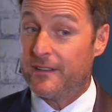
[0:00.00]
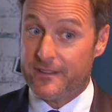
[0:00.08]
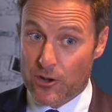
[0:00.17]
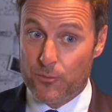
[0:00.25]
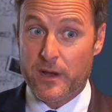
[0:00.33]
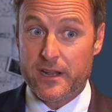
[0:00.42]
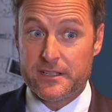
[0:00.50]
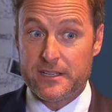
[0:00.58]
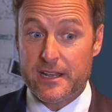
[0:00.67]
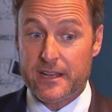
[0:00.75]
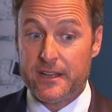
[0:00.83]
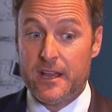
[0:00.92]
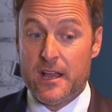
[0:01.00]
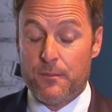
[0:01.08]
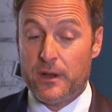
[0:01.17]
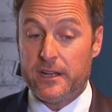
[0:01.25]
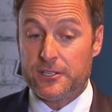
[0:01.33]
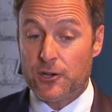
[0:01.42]
uh, no pun intended,
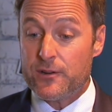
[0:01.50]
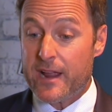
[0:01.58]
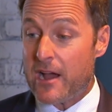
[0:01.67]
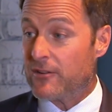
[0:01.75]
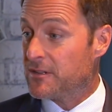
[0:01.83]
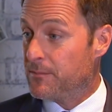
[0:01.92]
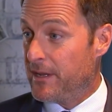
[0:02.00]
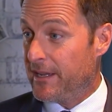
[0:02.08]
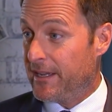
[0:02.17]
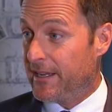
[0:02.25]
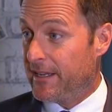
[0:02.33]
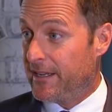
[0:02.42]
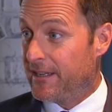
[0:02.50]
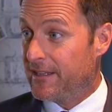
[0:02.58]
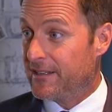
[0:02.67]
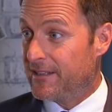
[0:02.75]
but it turned out to be